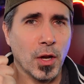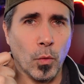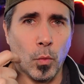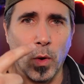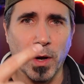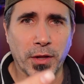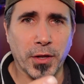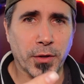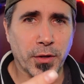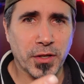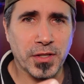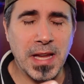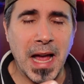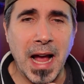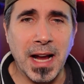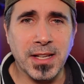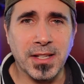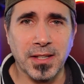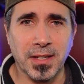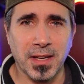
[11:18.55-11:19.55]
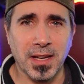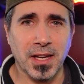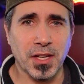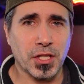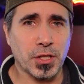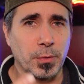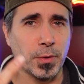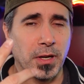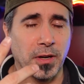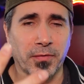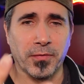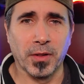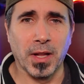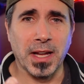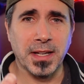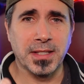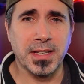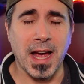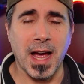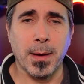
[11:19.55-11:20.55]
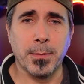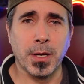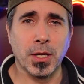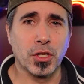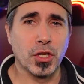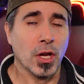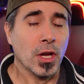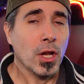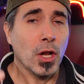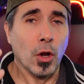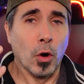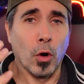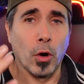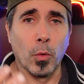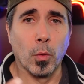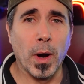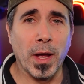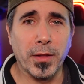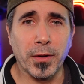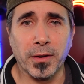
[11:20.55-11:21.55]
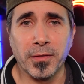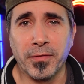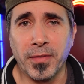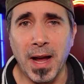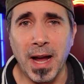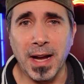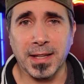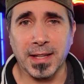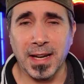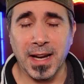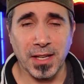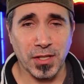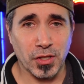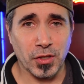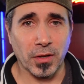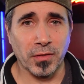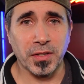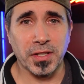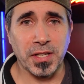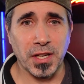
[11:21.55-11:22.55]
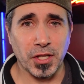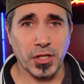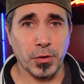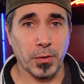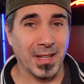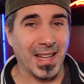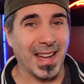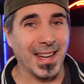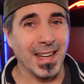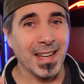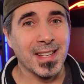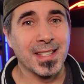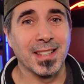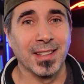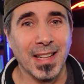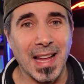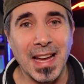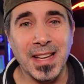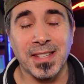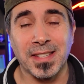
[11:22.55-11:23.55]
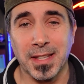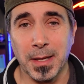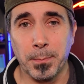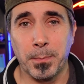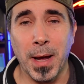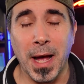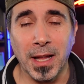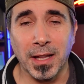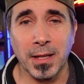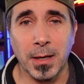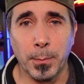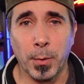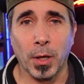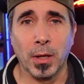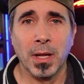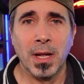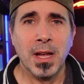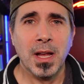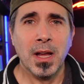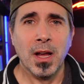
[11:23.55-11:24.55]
whether there's accident history or flood damage, or whether in fact it has service history that is less than palatable,